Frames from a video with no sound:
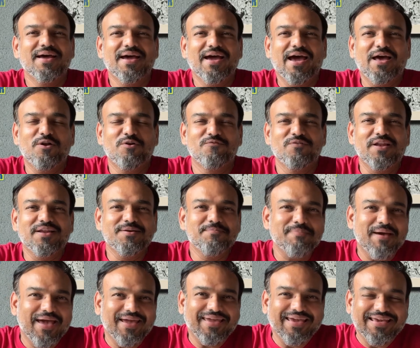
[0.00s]
Hello and welcome
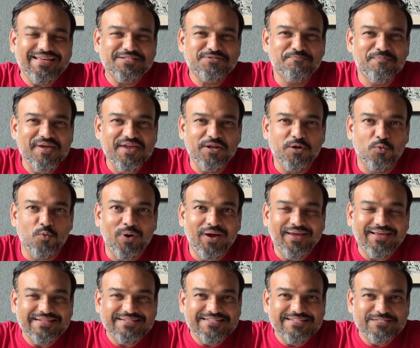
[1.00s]
back. It's been a
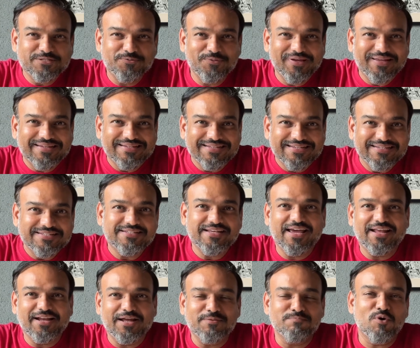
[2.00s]
while since we did
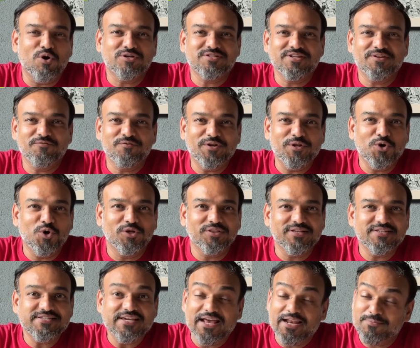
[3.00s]
an unboxing video on the
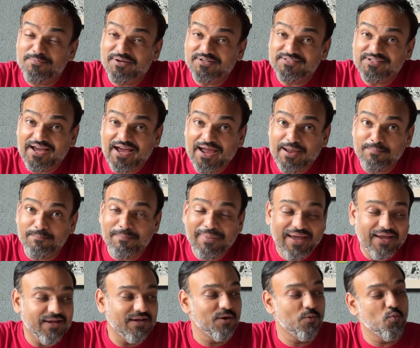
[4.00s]
channel, but I'm
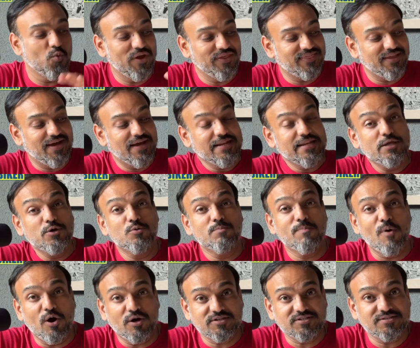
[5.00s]
back with a new
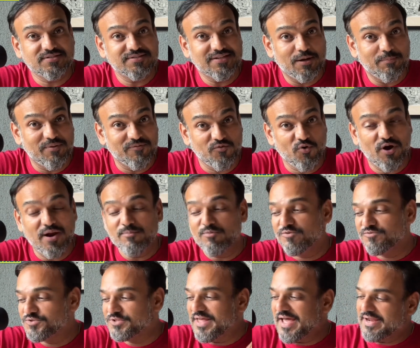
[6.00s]
box. Now, before I
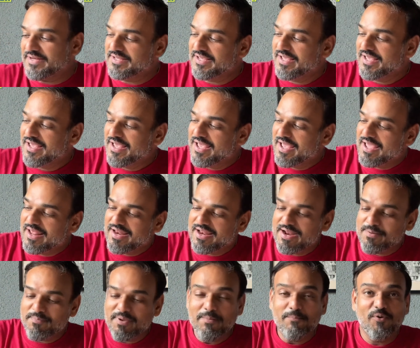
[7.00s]
move to that,
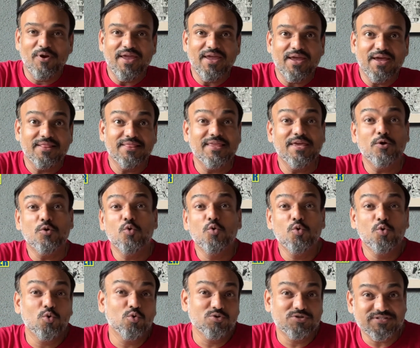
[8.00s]
let me bring the
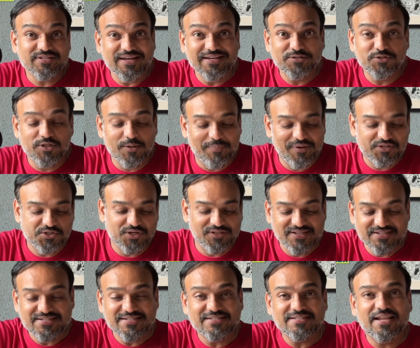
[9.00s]
Urus into the picture.
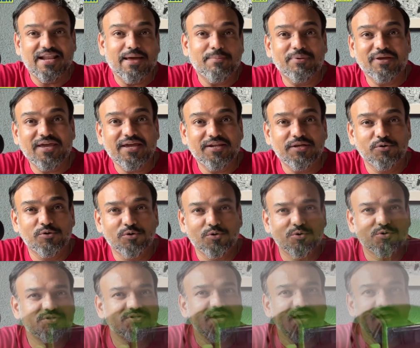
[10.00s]
This is the Lamborghini Urus.